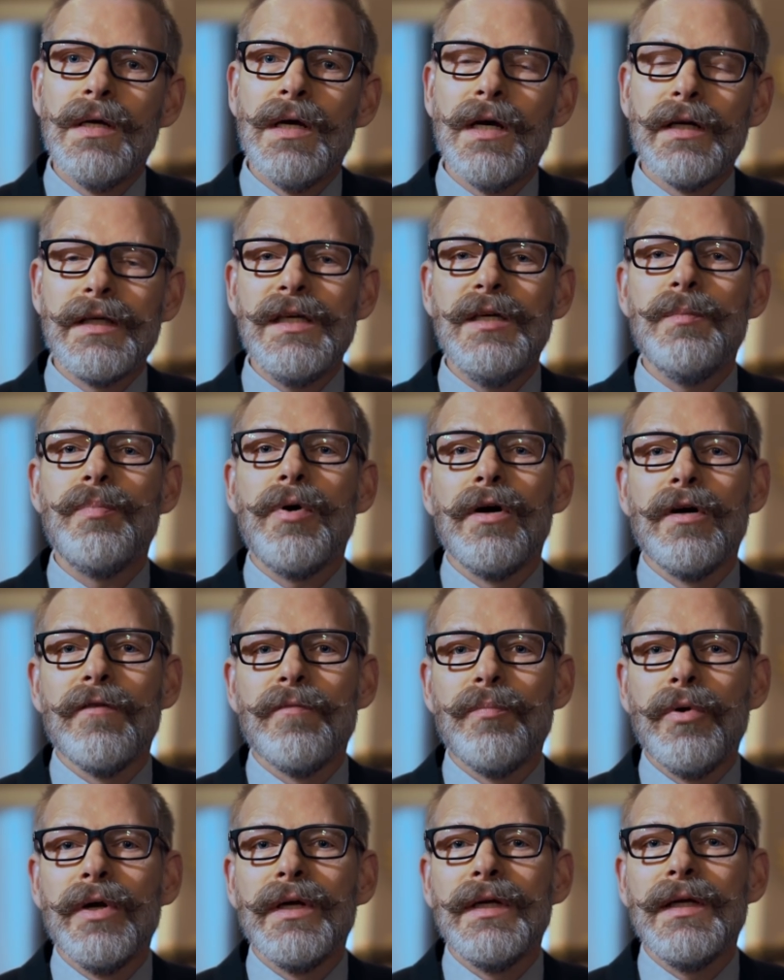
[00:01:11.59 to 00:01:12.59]
a key part
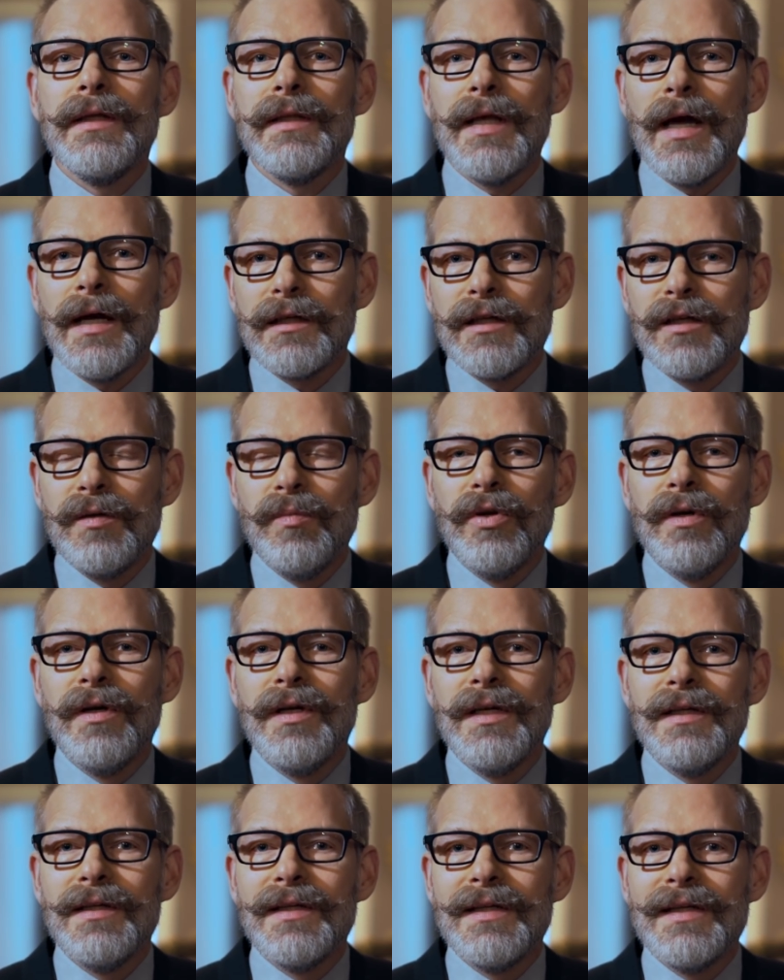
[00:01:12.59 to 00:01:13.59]
of bringing that
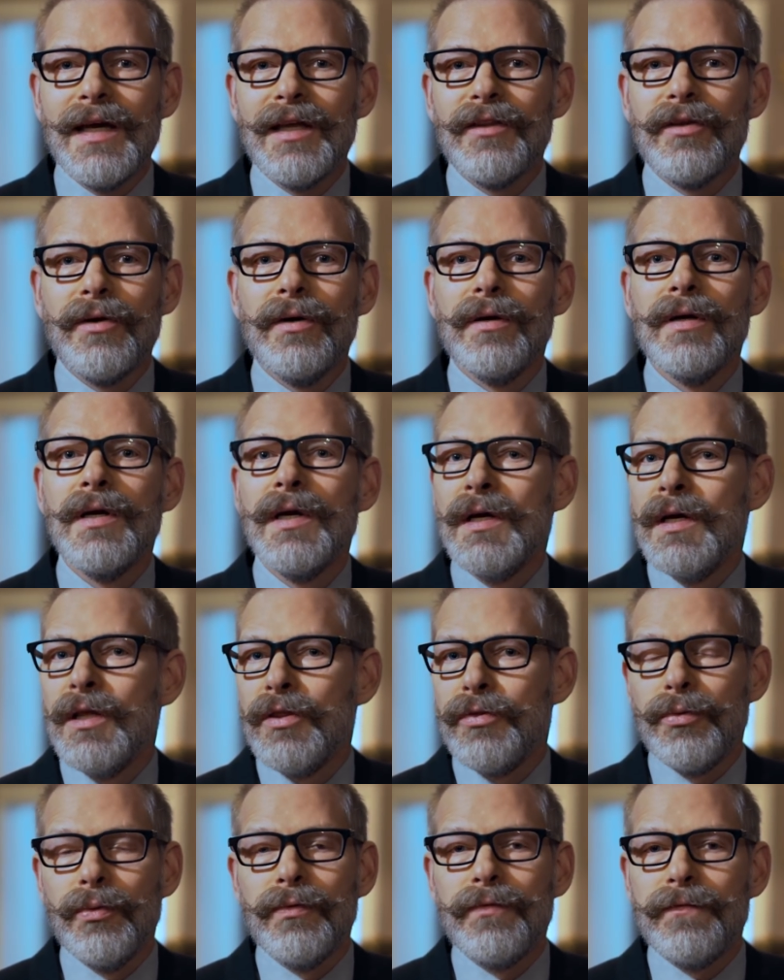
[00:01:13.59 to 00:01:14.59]
community together
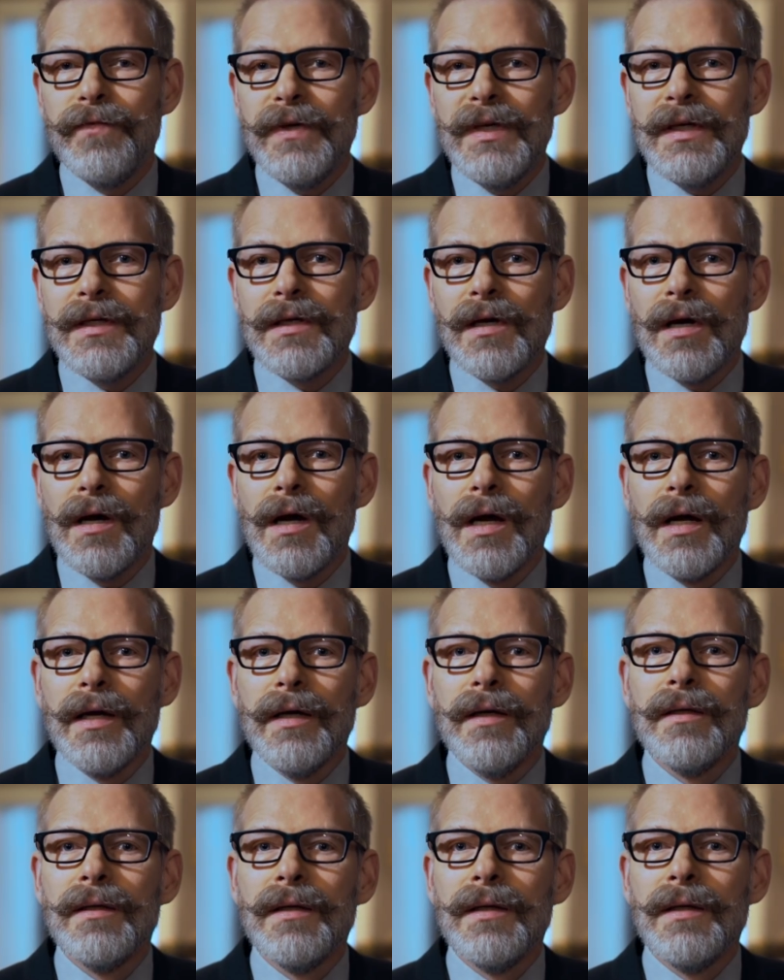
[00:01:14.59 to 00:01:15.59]
through
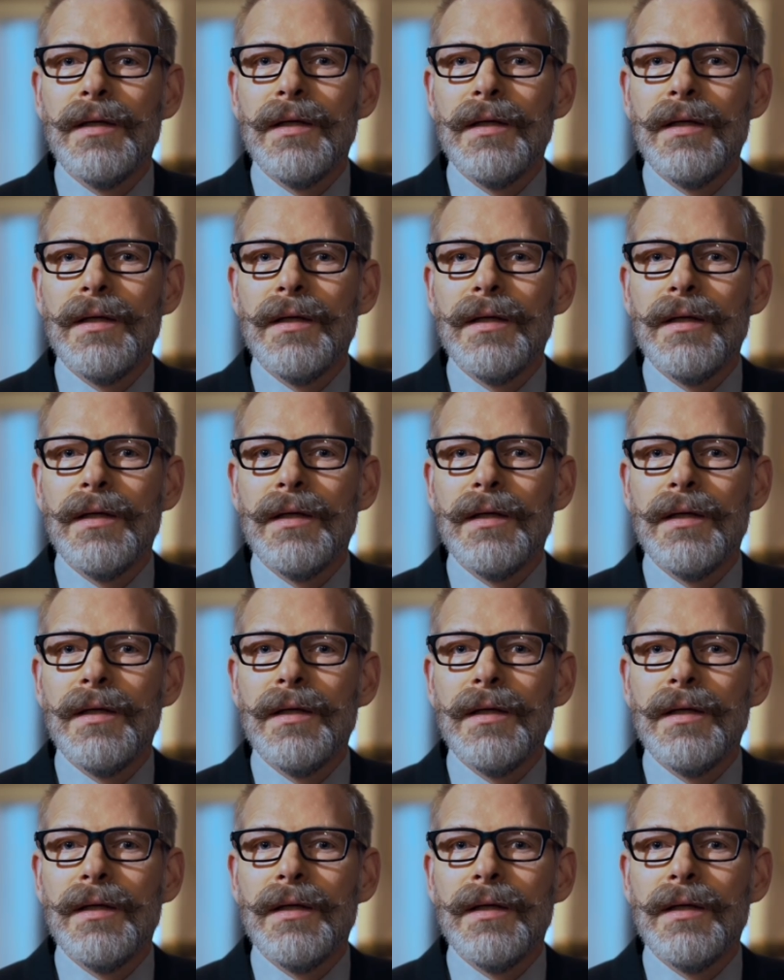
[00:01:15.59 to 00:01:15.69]
PhiCon.